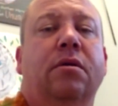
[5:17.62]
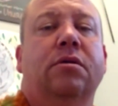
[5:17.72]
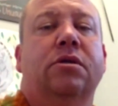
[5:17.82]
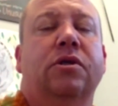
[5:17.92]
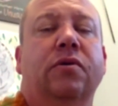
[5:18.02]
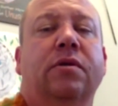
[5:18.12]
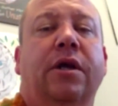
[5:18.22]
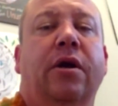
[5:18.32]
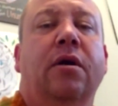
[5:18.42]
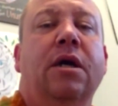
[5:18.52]
student
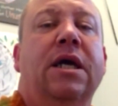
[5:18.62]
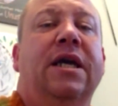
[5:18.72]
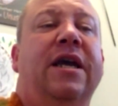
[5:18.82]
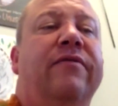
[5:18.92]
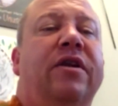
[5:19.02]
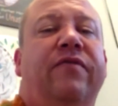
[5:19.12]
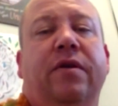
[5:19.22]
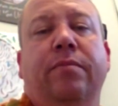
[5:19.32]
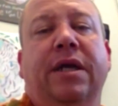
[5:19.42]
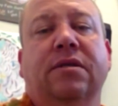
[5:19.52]
here, even if
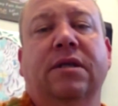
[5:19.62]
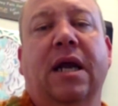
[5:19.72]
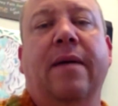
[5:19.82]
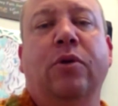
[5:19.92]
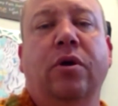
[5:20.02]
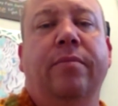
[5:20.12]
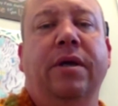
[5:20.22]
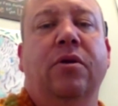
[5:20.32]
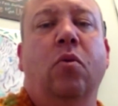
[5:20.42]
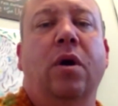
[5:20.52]
it means that I'm going to
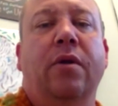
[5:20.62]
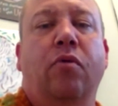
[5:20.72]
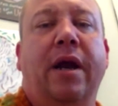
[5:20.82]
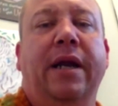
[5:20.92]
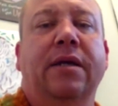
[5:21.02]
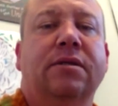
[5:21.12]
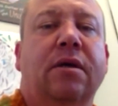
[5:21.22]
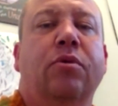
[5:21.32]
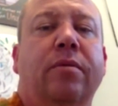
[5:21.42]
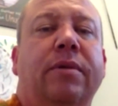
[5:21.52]
be the one writing
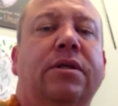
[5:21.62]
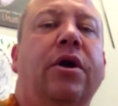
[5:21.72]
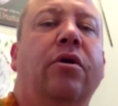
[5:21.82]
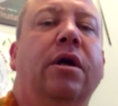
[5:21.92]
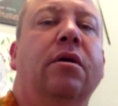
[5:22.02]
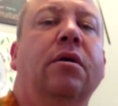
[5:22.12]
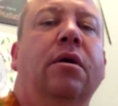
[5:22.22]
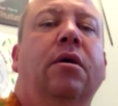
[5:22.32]
some of the material,